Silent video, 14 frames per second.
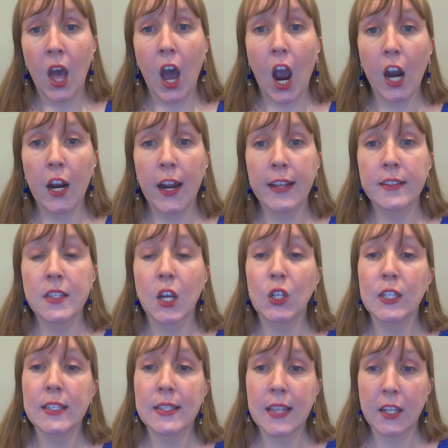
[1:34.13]
RNs are an
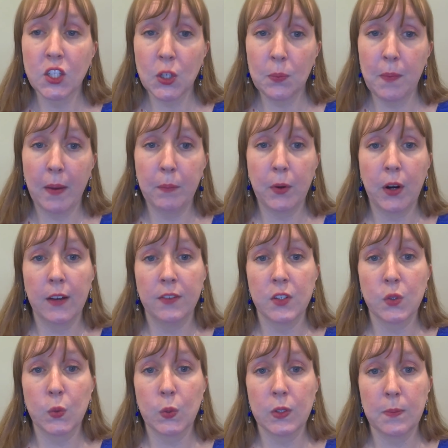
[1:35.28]
essential member of a
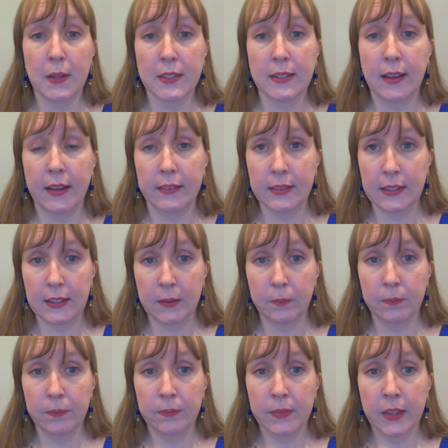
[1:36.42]
school's mental health team.
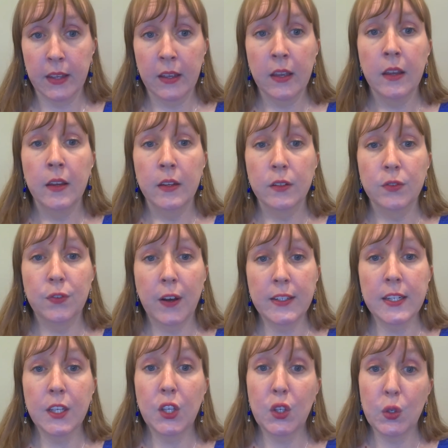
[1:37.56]

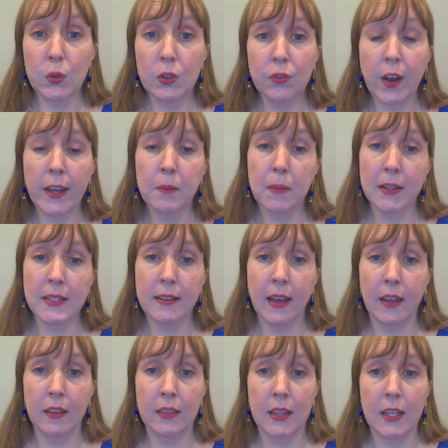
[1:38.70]
Funding unified mental
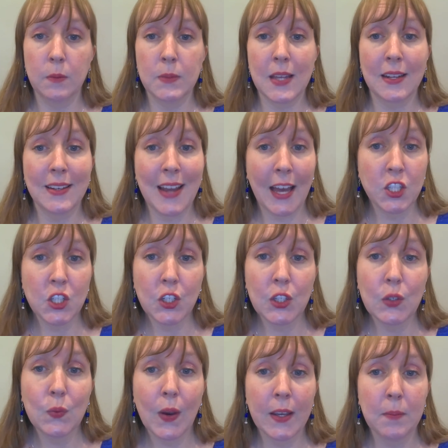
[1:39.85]
health teams at nationally
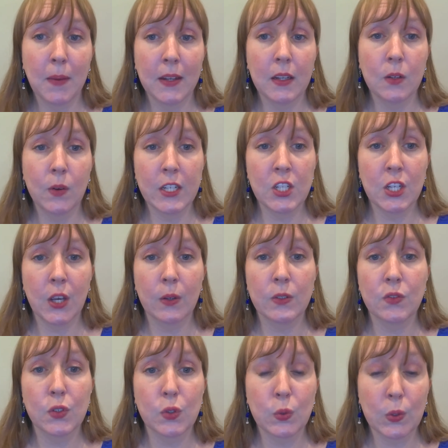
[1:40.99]
recommended ratios
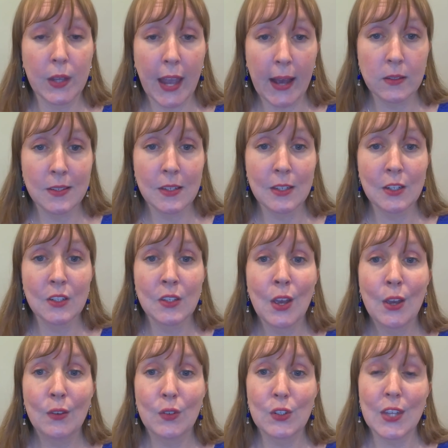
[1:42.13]
for school counselors,
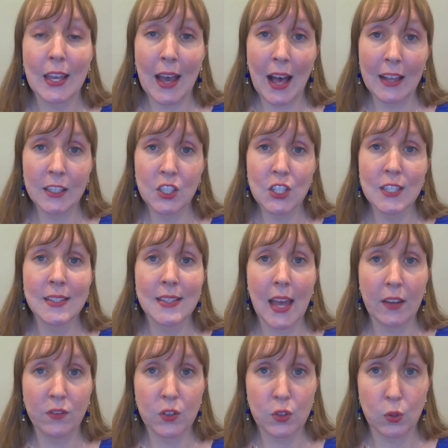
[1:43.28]
for psychologists,
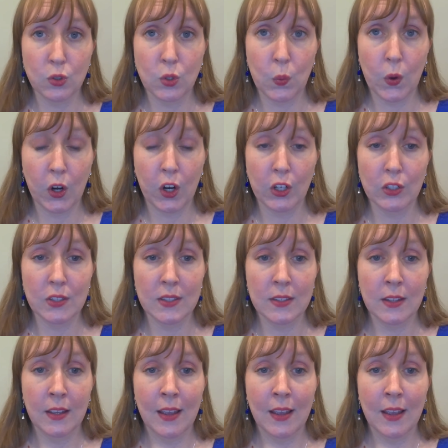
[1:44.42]
and for social workers.